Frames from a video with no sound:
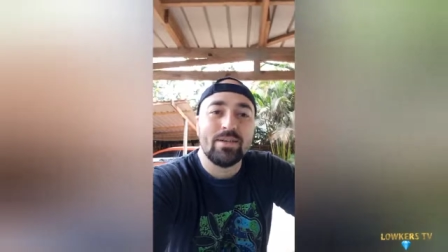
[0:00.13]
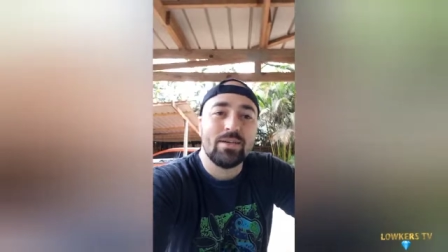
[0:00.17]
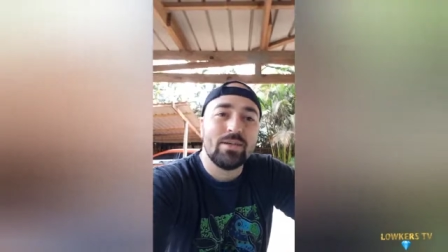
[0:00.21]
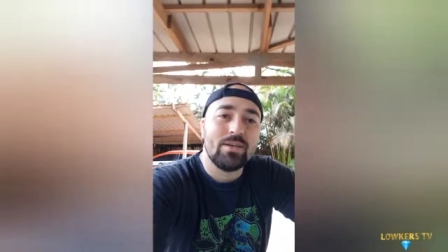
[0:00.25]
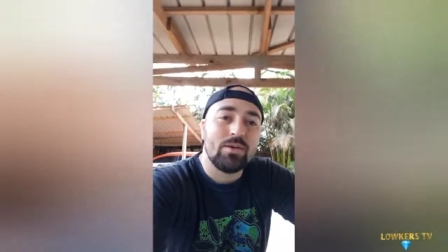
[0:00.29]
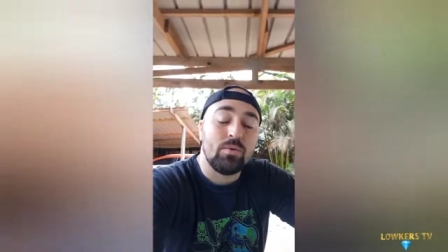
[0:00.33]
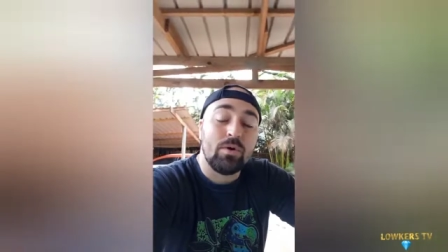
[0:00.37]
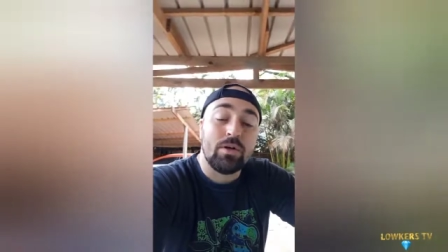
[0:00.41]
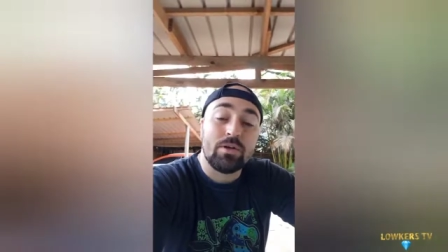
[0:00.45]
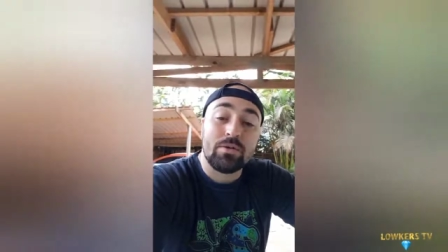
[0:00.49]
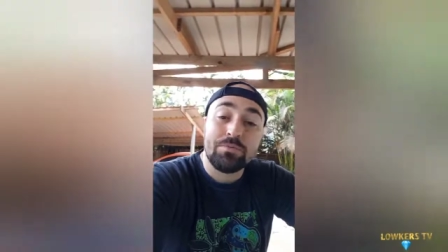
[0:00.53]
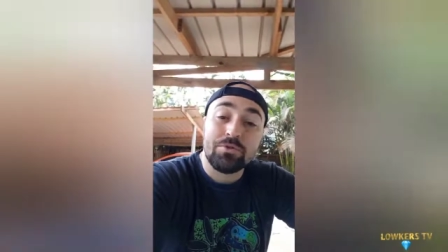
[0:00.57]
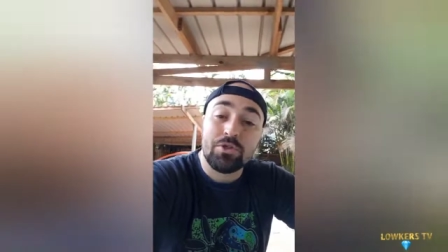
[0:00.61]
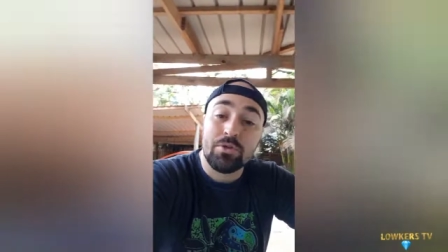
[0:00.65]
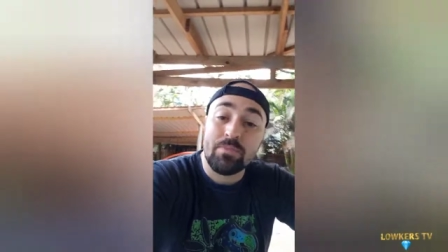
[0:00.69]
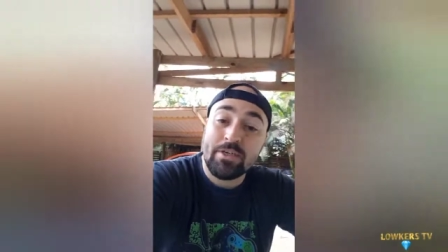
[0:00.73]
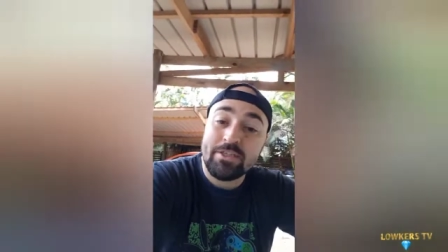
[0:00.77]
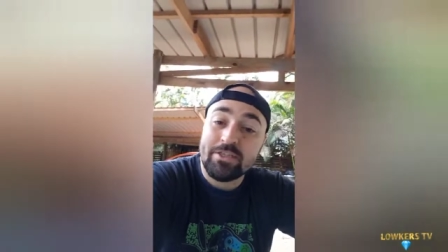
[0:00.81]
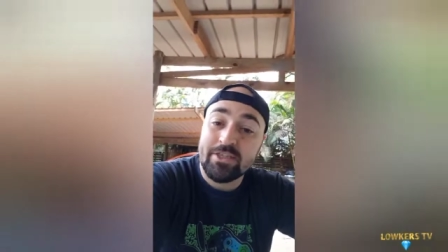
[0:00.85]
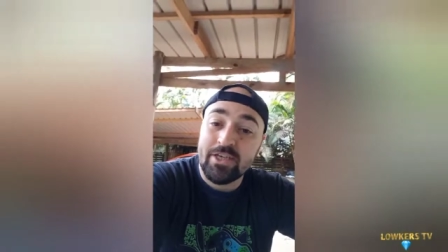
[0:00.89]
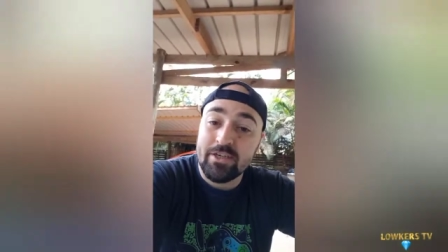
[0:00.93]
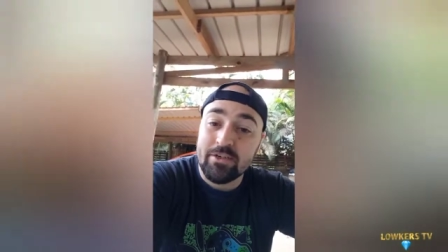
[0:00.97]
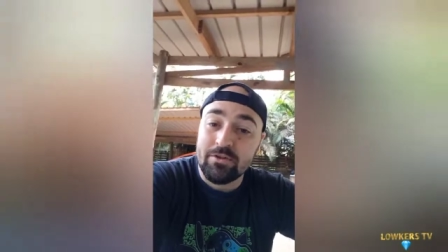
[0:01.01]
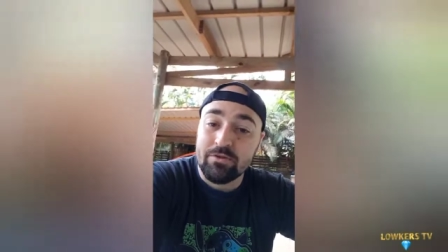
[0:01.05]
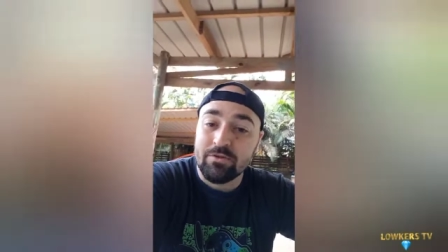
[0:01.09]
welcome to my
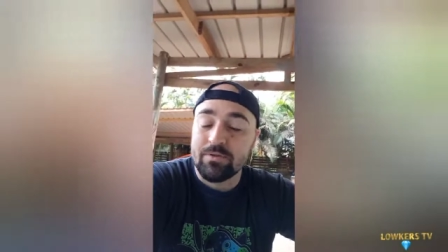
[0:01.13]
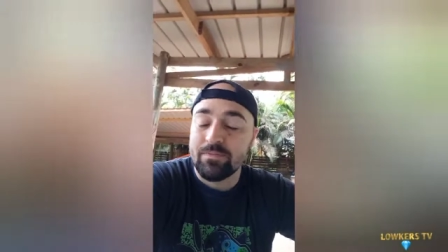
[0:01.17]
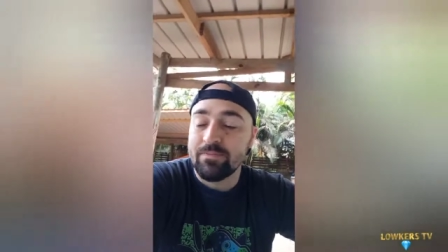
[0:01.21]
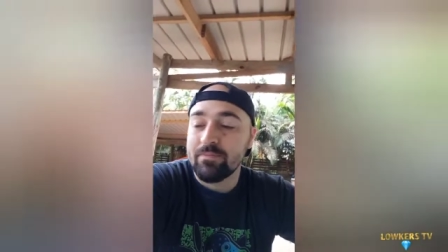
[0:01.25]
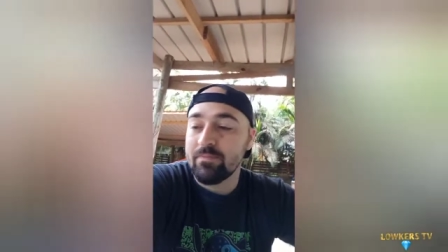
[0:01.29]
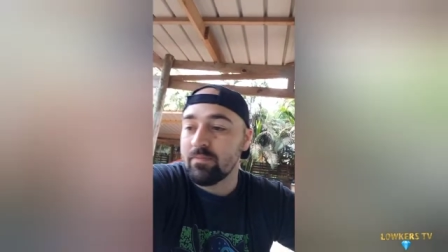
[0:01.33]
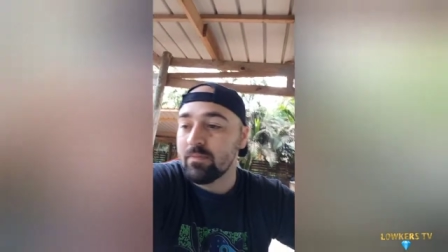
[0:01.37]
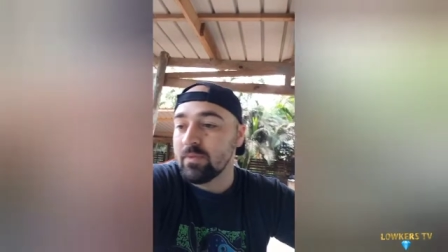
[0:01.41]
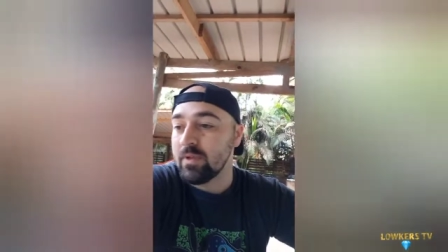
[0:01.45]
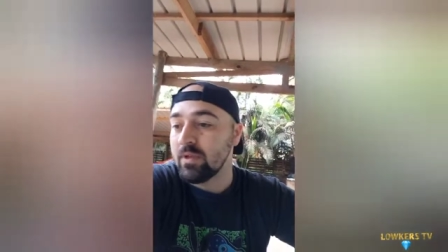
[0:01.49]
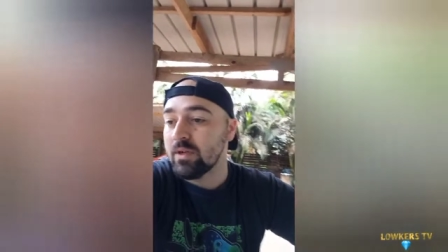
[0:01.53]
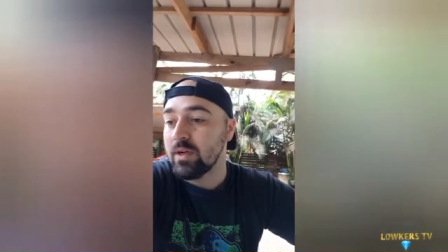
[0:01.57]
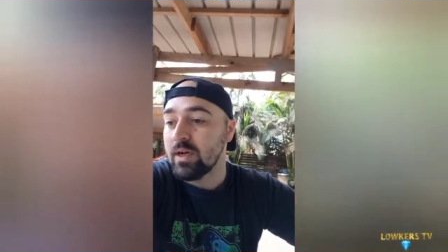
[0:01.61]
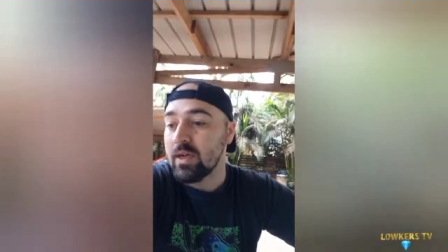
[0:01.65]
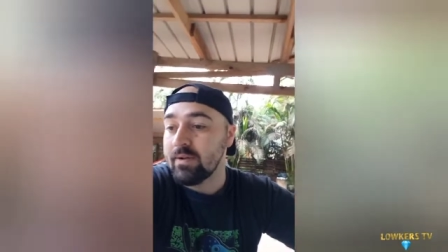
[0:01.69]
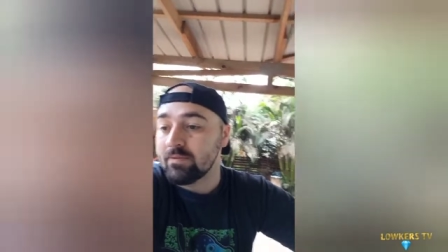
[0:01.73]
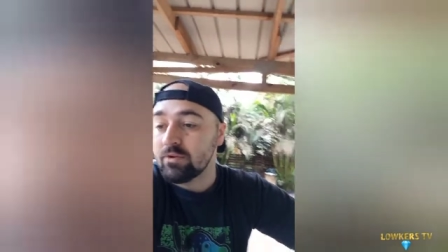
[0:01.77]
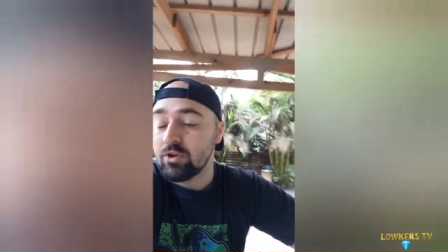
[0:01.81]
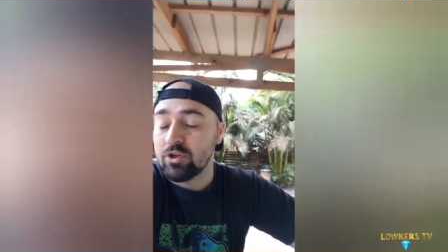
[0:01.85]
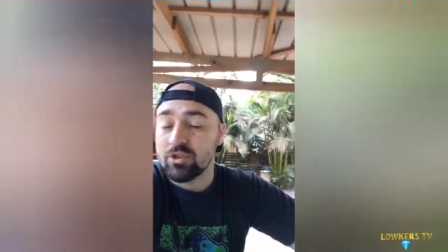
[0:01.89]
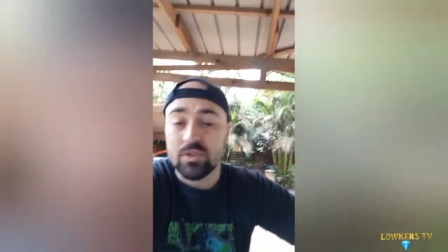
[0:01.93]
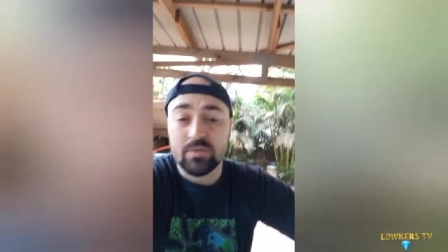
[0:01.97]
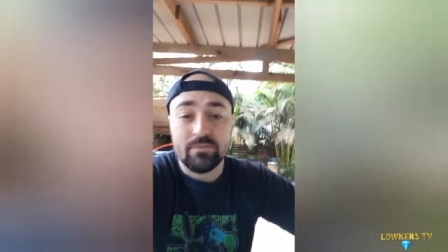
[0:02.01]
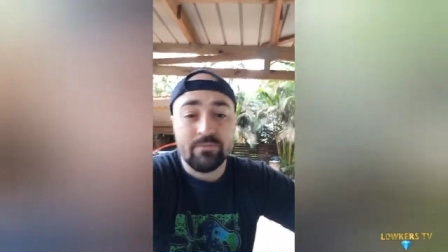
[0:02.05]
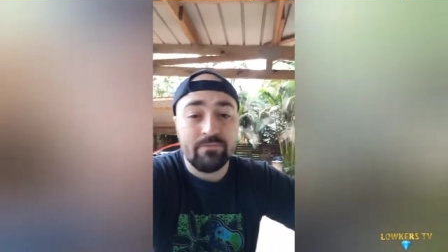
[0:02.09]
channel. I've
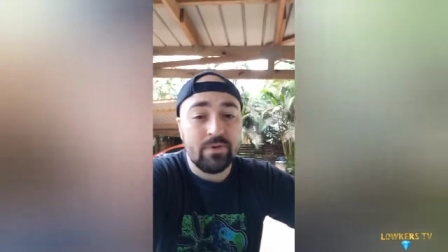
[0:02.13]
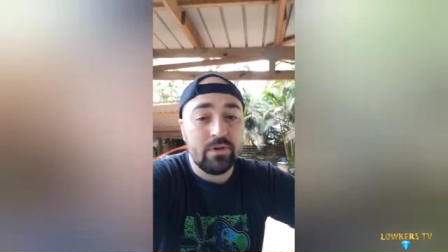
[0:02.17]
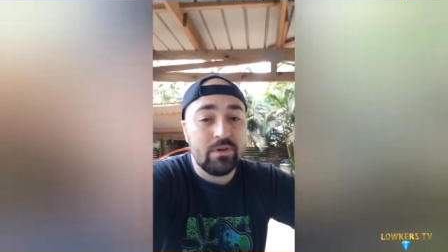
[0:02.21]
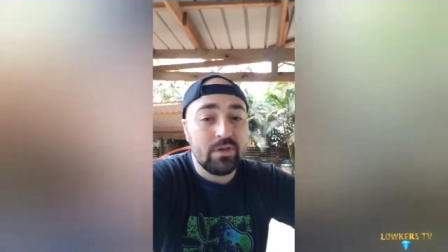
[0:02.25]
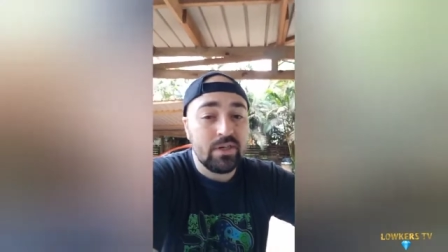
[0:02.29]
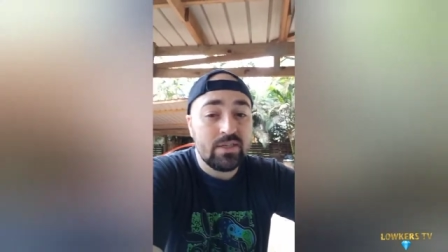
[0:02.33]
got some very